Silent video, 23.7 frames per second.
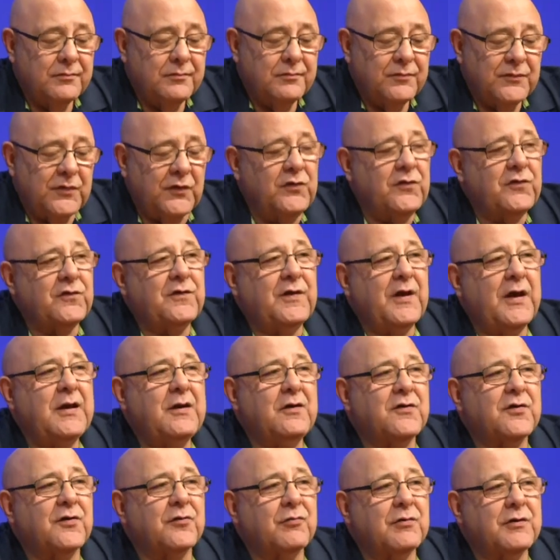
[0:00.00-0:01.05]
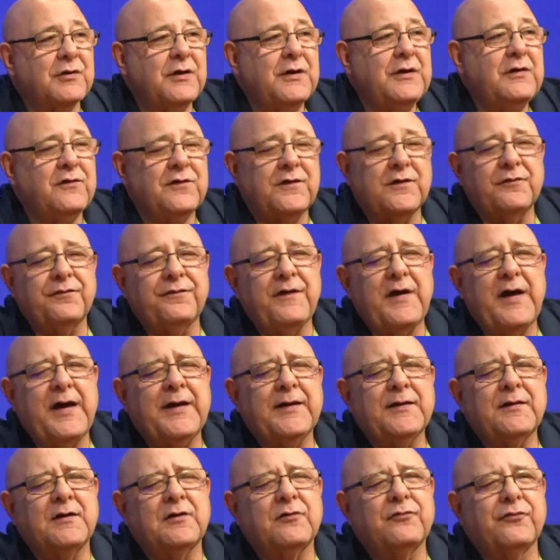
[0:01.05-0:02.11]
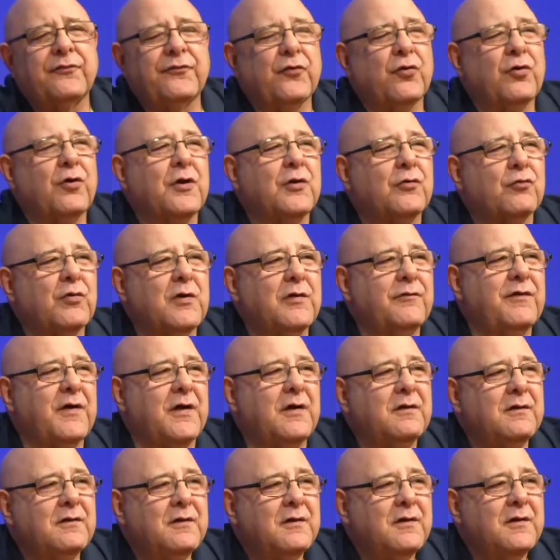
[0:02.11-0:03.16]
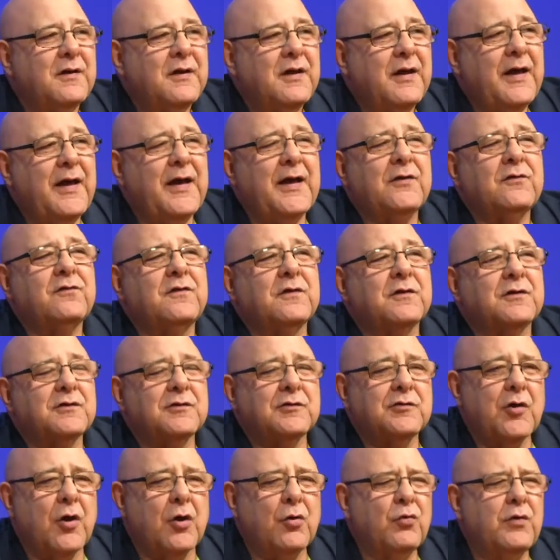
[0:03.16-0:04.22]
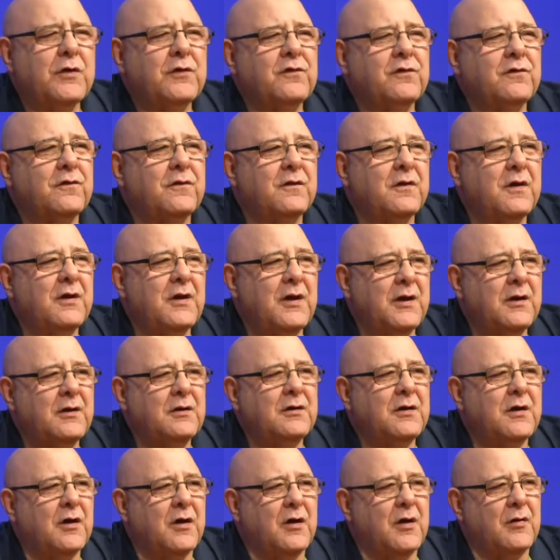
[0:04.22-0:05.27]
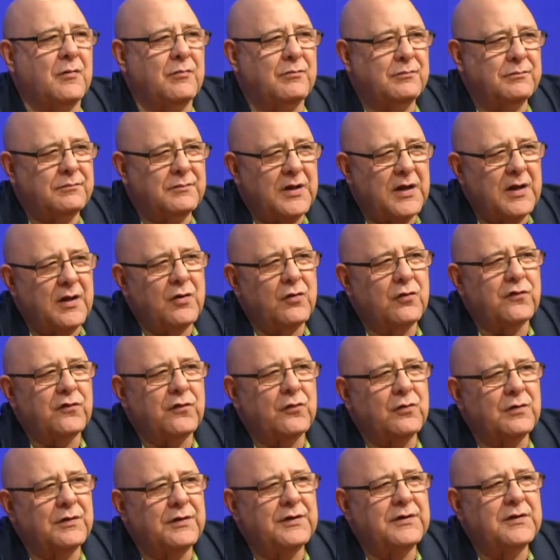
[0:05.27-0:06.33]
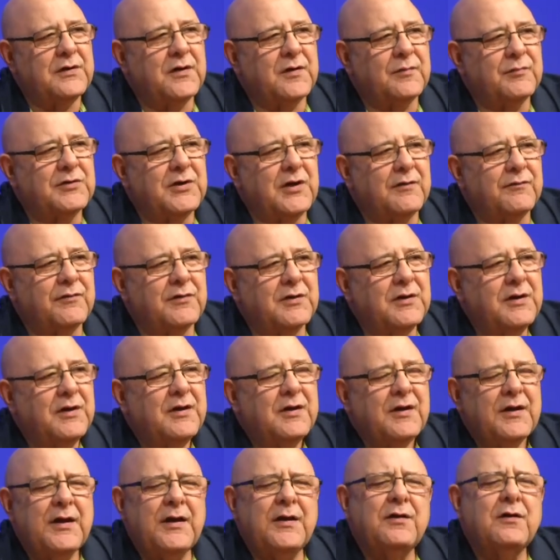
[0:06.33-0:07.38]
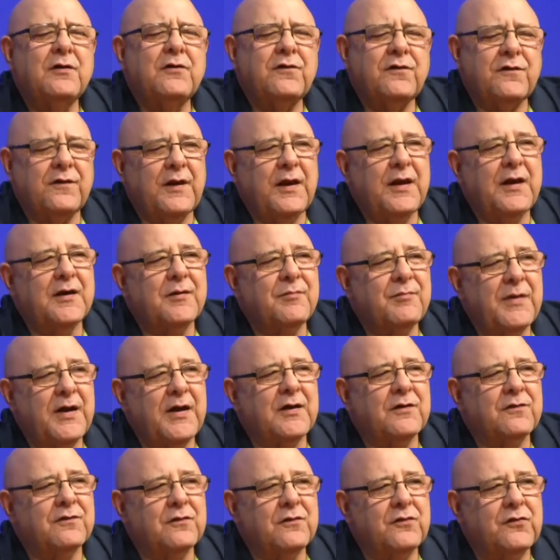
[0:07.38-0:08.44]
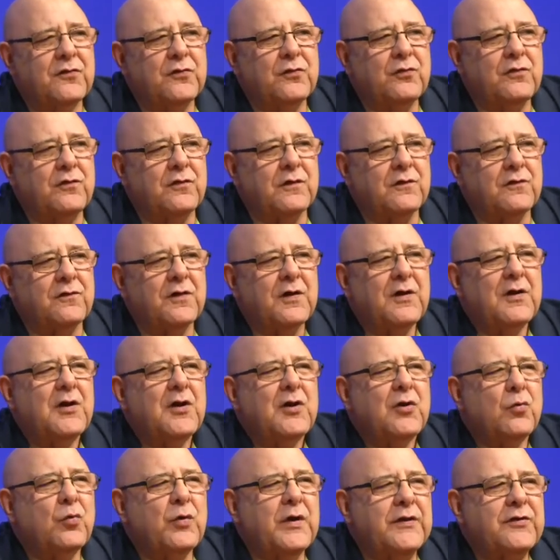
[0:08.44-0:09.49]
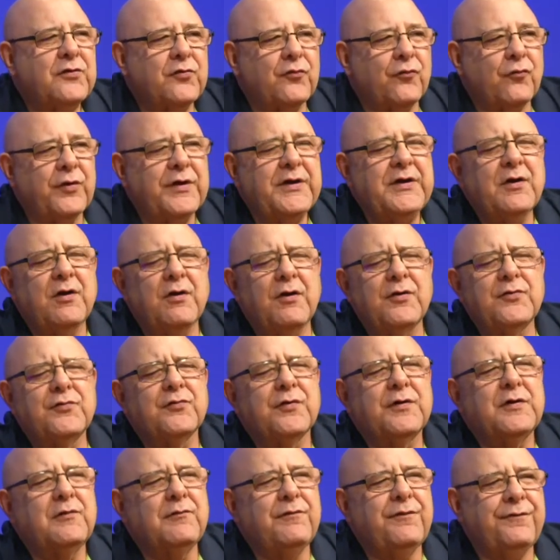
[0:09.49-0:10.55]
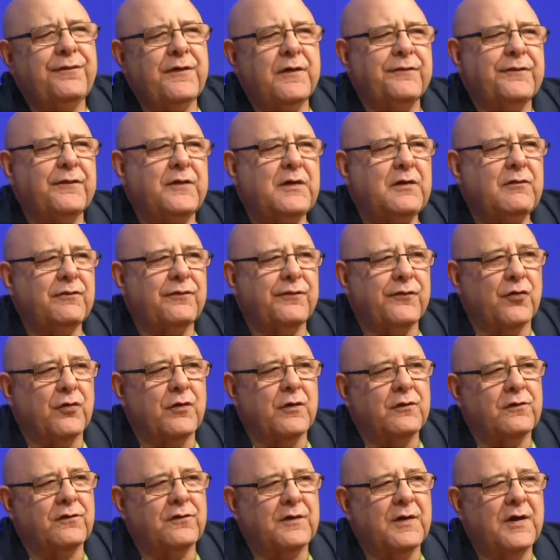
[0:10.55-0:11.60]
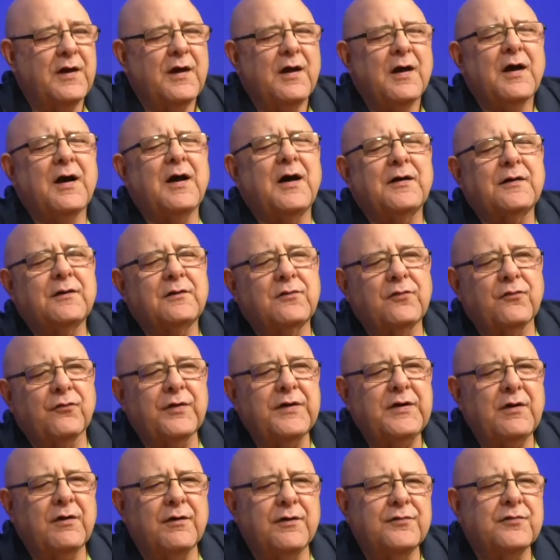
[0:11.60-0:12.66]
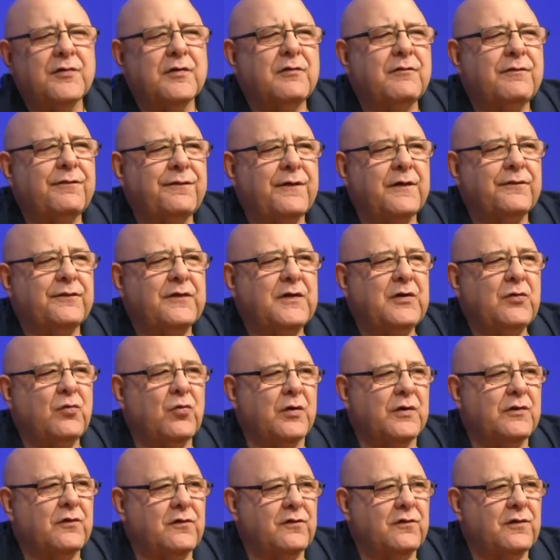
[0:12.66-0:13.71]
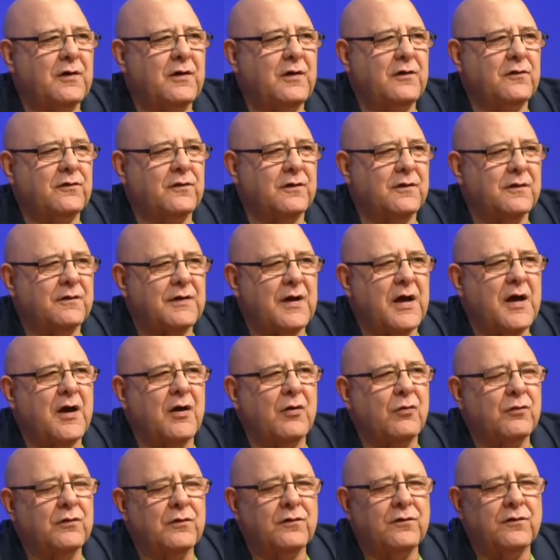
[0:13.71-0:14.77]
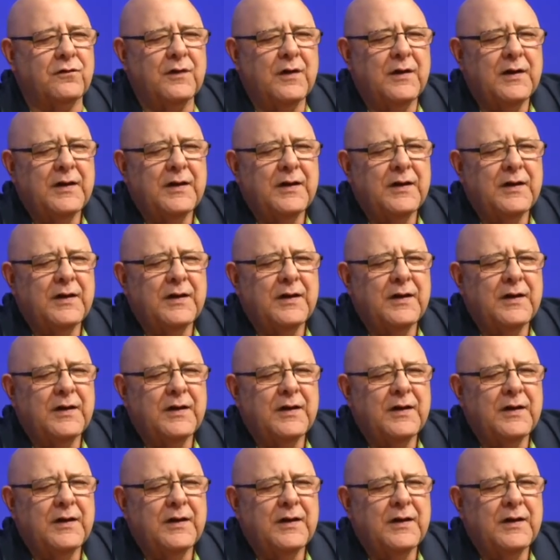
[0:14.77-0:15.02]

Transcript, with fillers: the state to release the fact that Fall River has the lowest income, household income level in the state of Massachusetts. We're 351st out of 351 cities and towns.